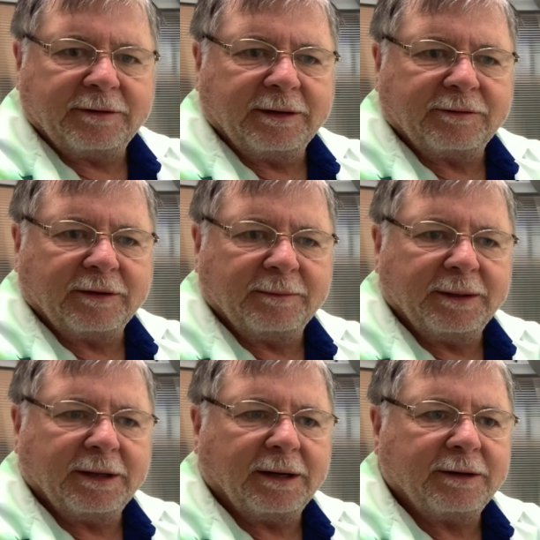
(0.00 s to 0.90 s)
It's going to
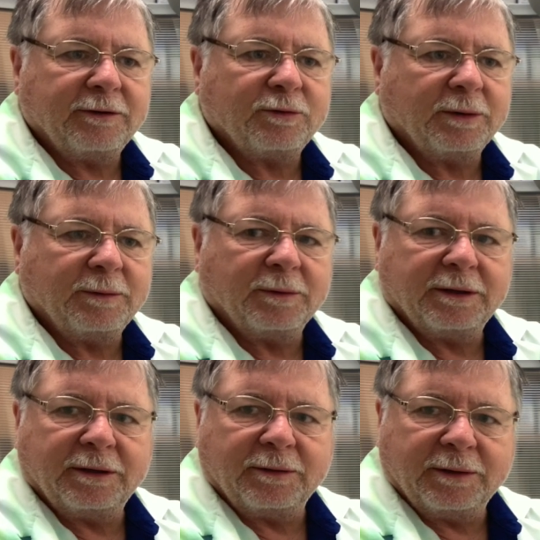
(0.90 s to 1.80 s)
be 121
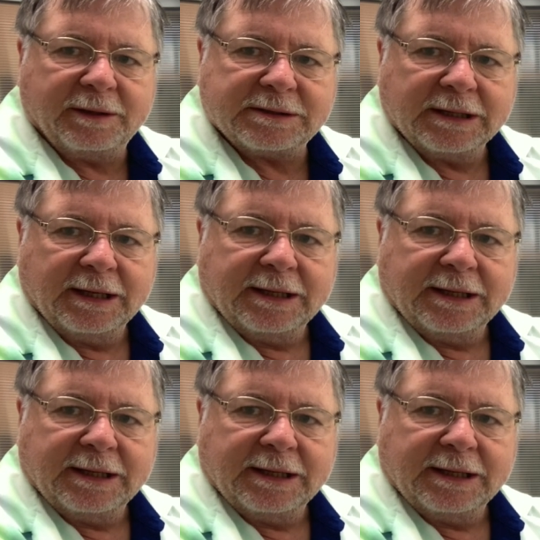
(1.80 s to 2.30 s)
degrees